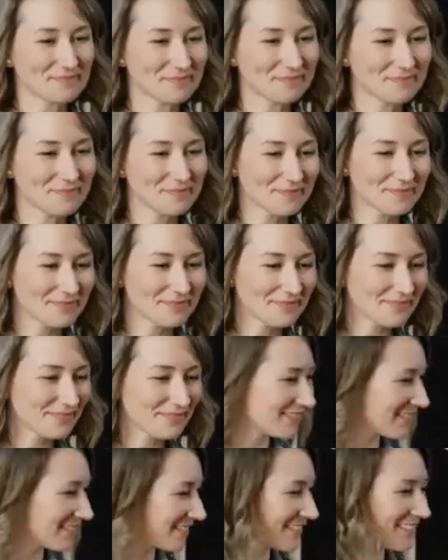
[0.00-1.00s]
I like that
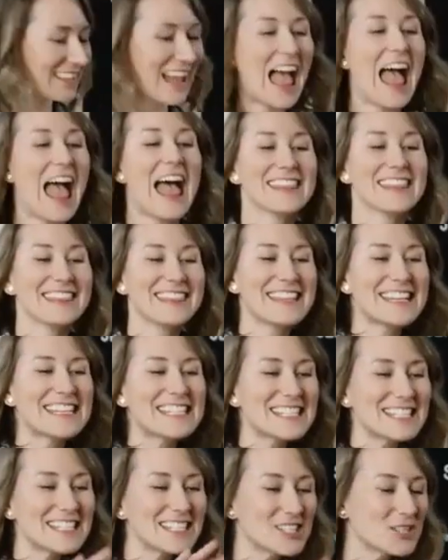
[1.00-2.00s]
stool!
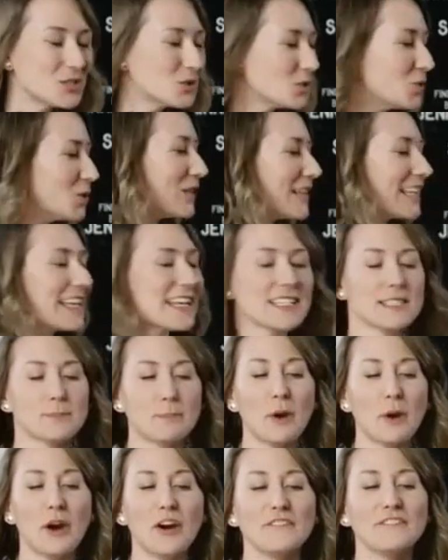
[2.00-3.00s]
This stool
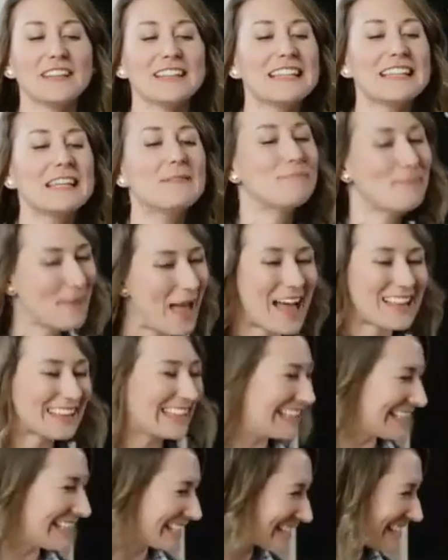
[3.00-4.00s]
is perfectly
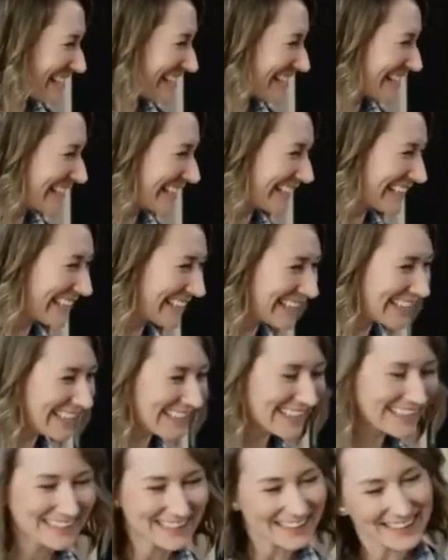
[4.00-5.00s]
balanced.
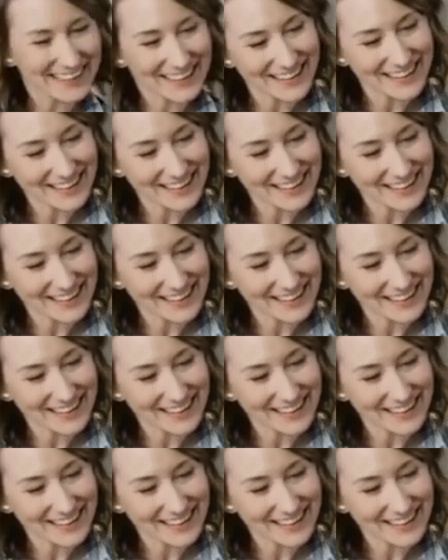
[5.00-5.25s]
Why